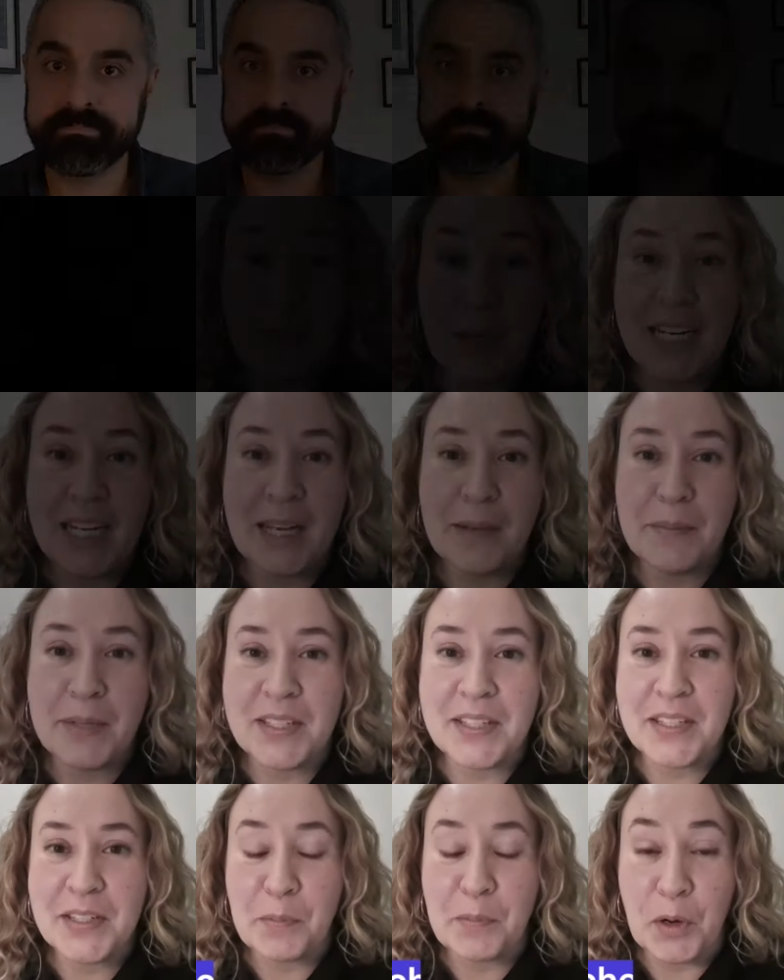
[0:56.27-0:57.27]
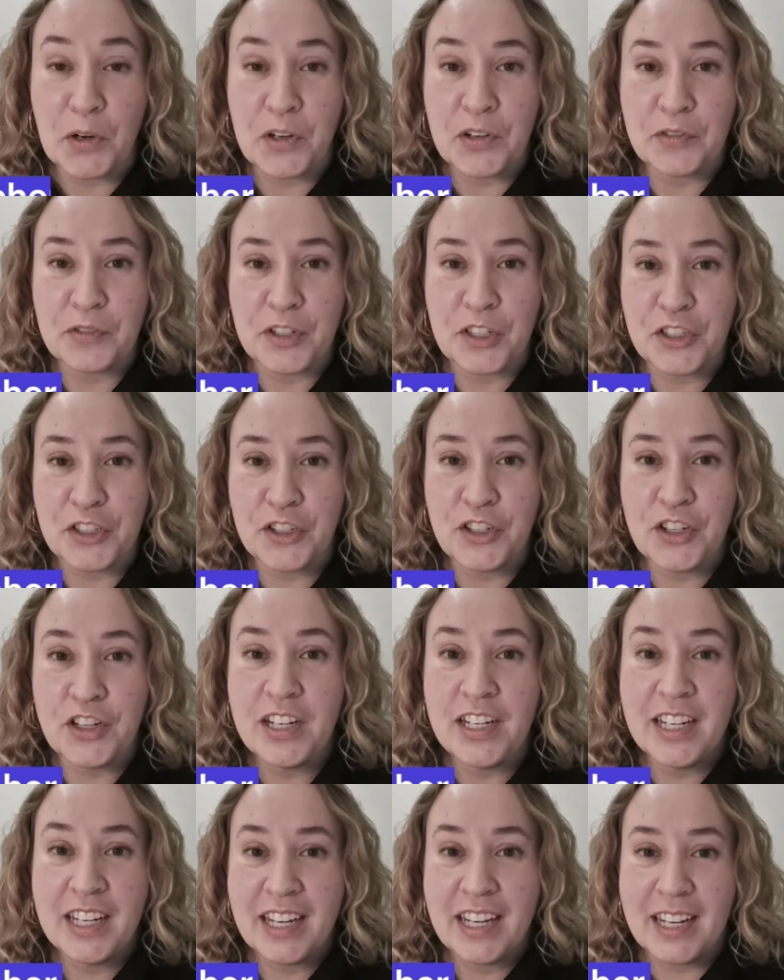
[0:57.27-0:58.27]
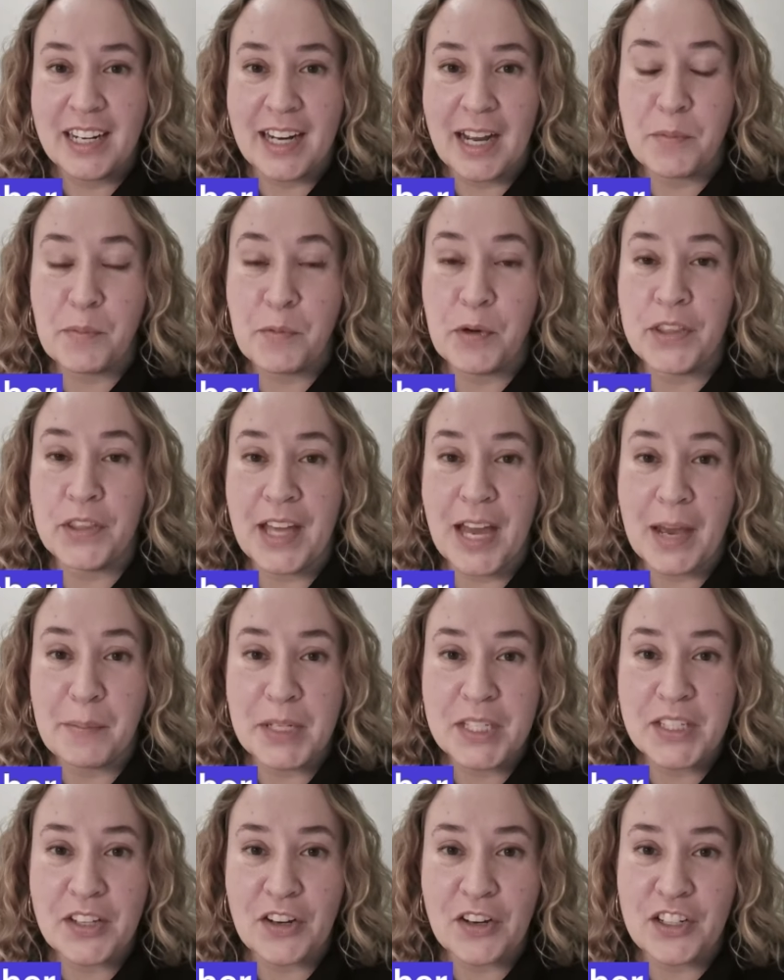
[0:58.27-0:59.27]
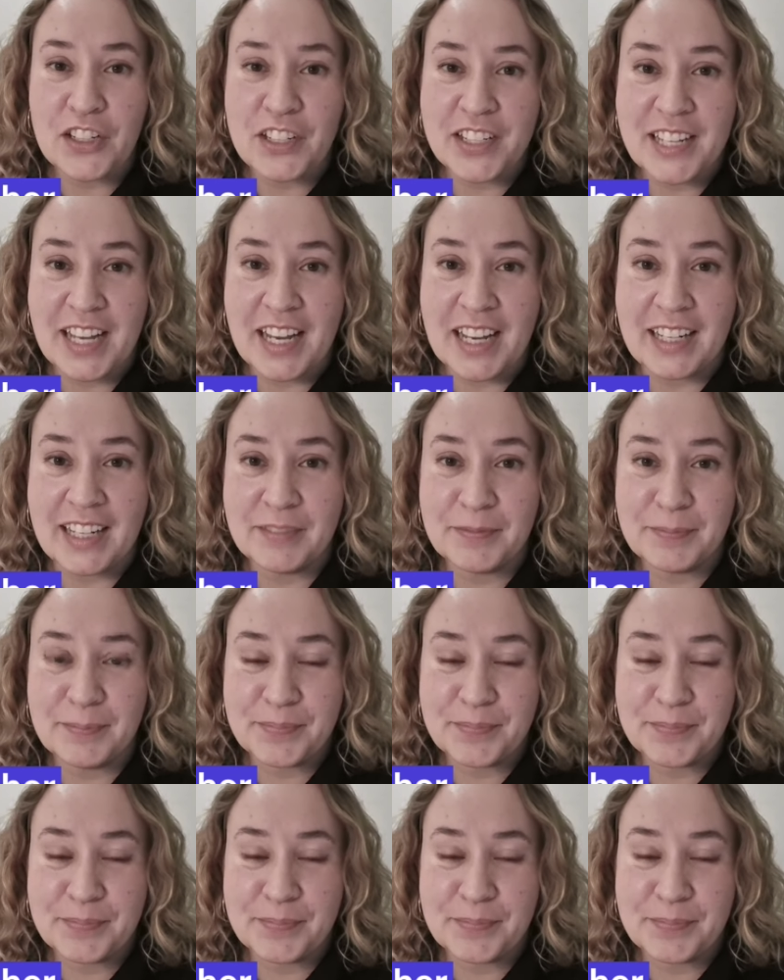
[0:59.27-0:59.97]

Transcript: My name is Simona Fischer, and I'm with MSR Design.